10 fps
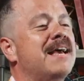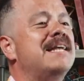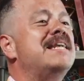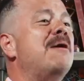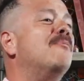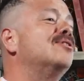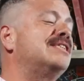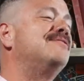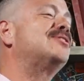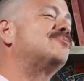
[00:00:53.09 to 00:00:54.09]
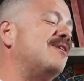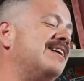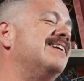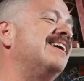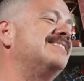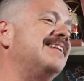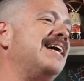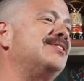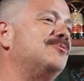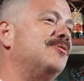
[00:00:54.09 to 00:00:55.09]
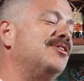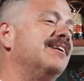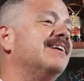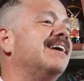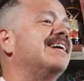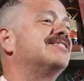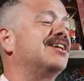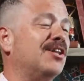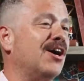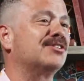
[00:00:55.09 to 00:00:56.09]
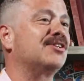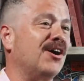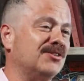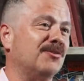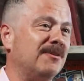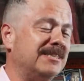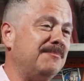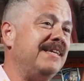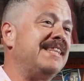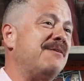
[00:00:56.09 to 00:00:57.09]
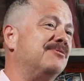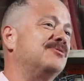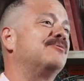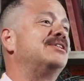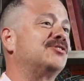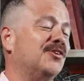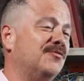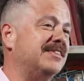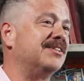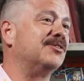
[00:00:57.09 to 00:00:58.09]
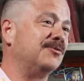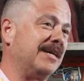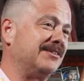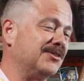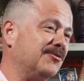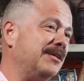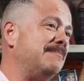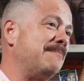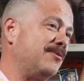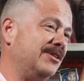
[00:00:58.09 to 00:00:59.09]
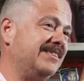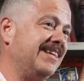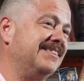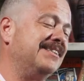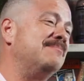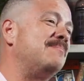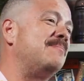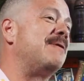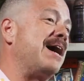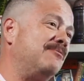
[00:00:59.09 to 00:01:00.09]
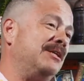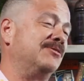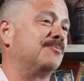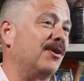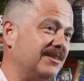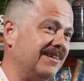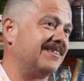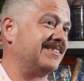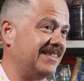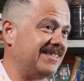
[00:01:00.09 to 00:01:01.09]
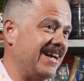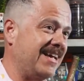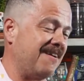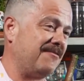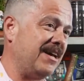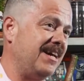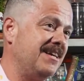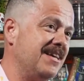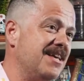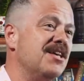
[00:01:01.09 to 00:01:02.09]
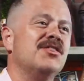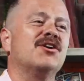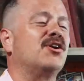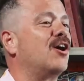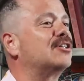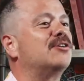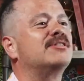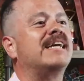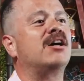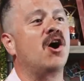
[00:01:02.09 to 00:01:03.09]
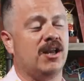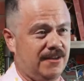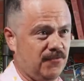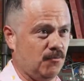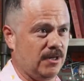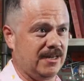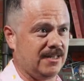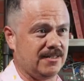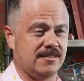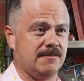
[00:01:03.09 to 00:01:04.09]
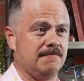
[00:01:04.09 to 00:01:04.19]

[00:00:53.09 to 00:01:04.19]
Now, most of us recognize the last word as the lost cocktail recipe that was resurfaced in 2003 by Murray Stenson back when he was bartending at the Zigzag Cafe. The cocktail's iconic for what it is.